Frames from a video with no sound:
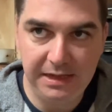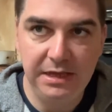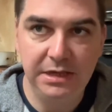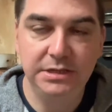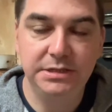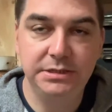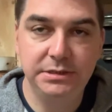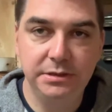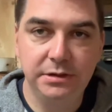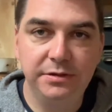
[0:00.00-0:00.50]

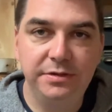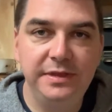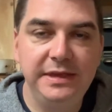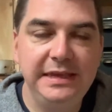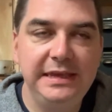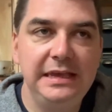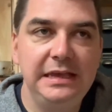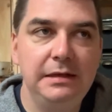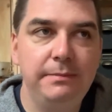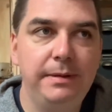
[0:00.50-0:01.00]
So
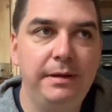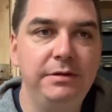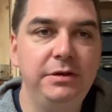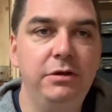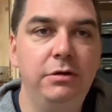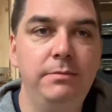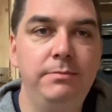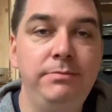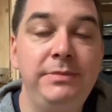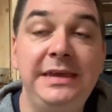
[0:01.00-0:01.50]
thinking about
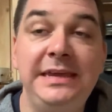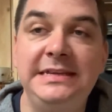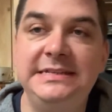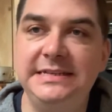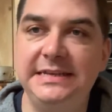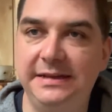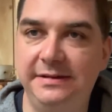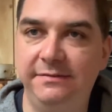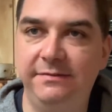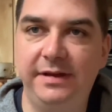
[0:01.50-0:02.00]
your
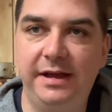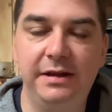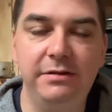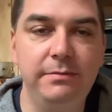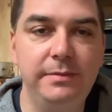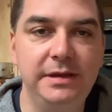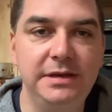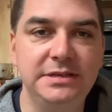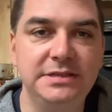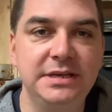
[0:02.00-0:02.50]
immediate
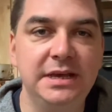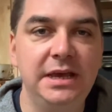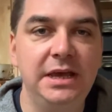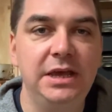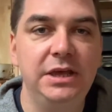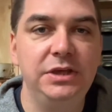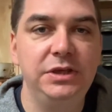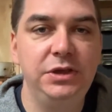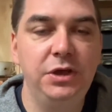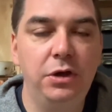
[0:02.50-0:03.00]
environment,
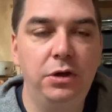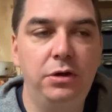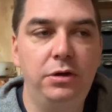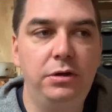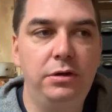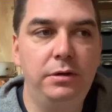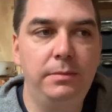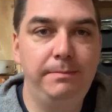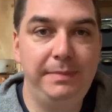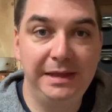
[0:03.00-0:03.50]

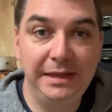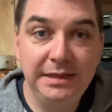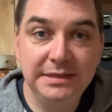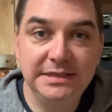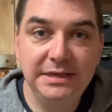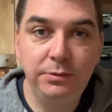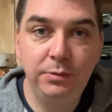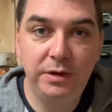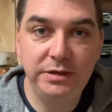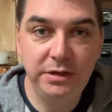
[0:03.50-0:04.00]
your
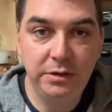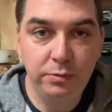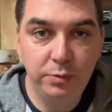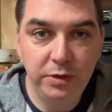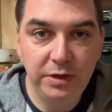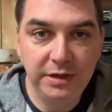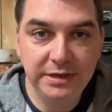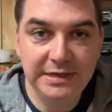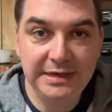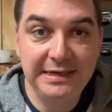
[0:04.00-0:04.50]
building where you're
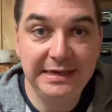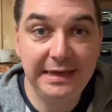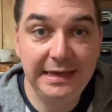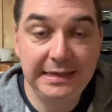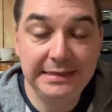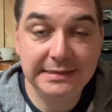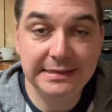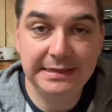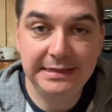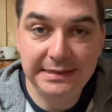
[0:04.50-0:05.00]
working,
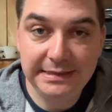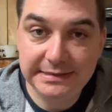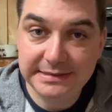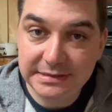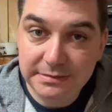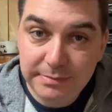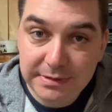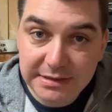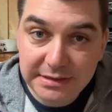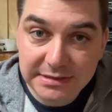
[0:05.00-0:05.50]
is it a
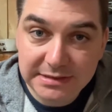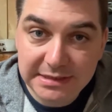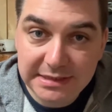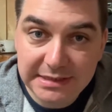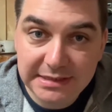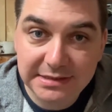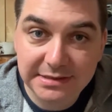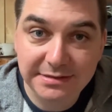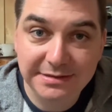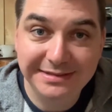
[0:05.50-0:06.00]
listed
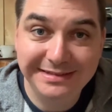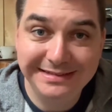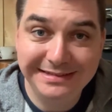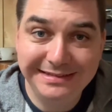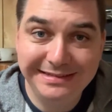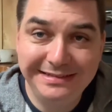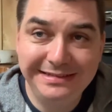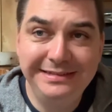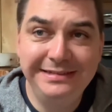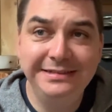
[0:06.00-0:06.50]
building?
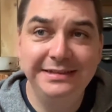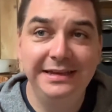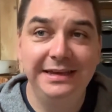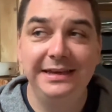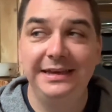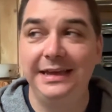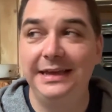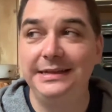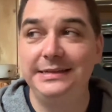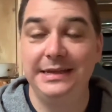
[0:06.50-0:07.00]

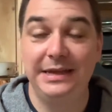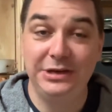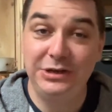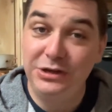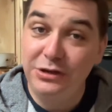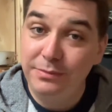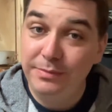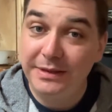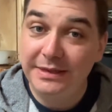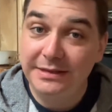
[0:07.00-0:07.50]
Is it a
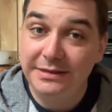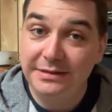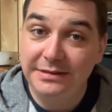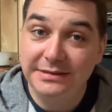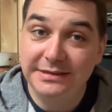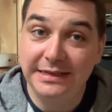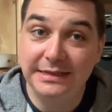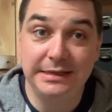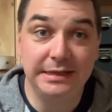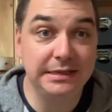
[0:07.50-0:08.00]
new
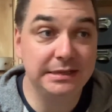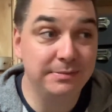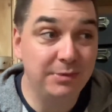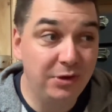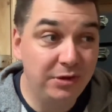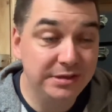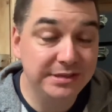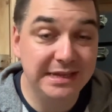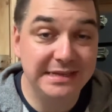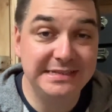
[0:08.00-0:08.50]
build? Is it a
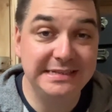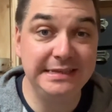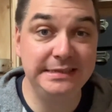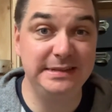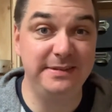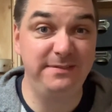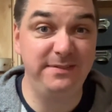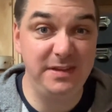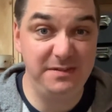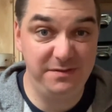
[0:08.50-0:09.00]
small setting? Is
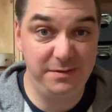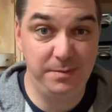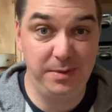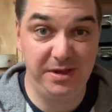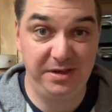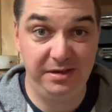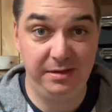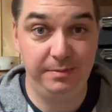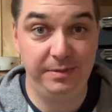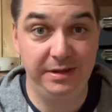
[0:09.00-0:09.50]
it fit for
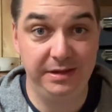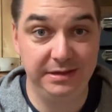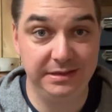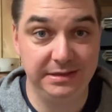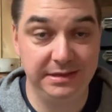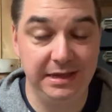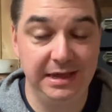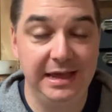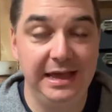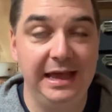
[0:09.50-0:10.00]

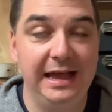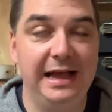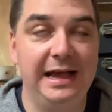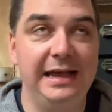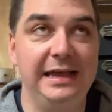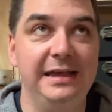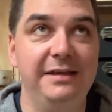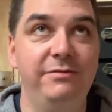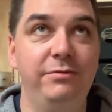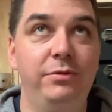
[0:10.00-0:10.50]
purpose? I
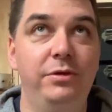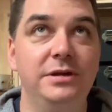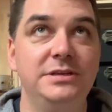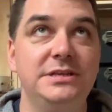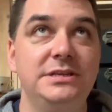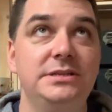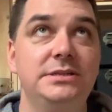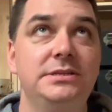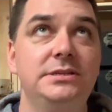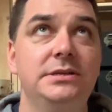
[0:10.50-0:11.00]
have worked
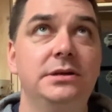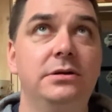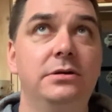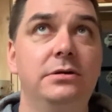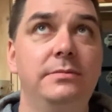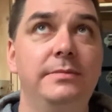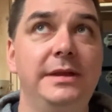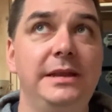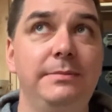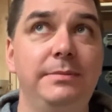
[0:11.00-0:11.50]
in
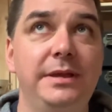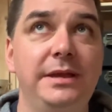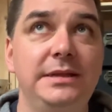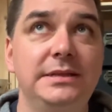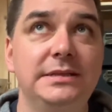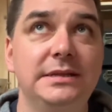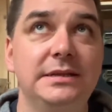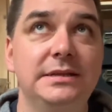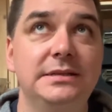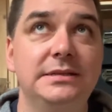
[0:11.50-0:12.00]
so many
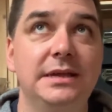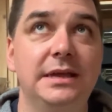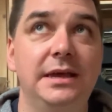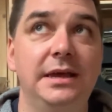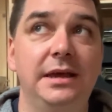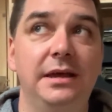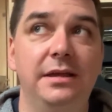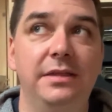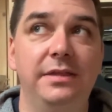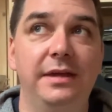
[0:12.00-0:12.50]
places
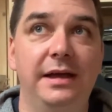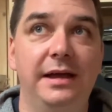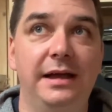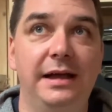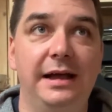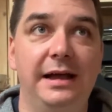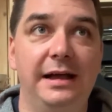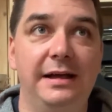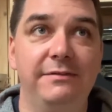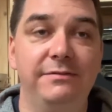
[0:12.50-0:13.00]
that
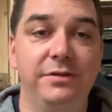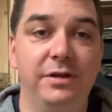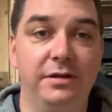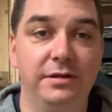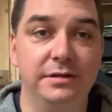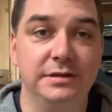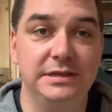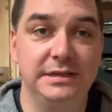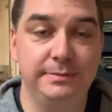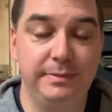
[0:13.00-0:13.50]
have
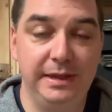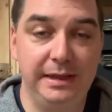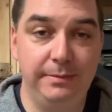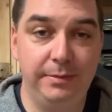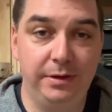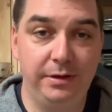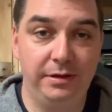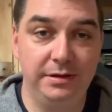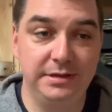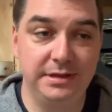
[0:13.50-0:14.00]
got display
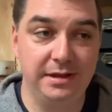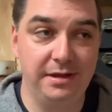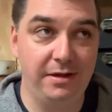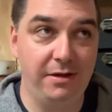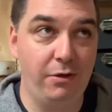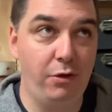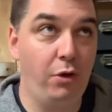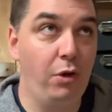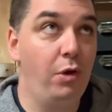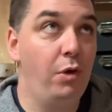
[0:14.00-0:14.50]
boards
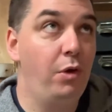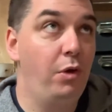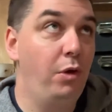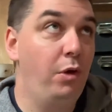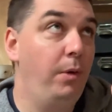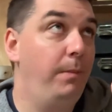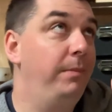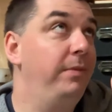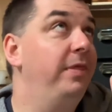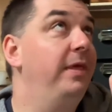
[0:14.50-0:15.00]

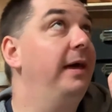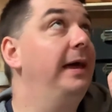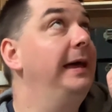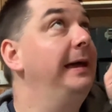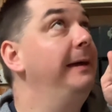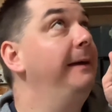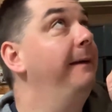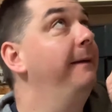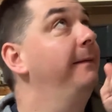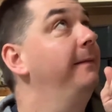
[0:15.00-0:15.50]
up
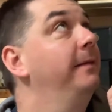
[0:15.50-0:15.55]
there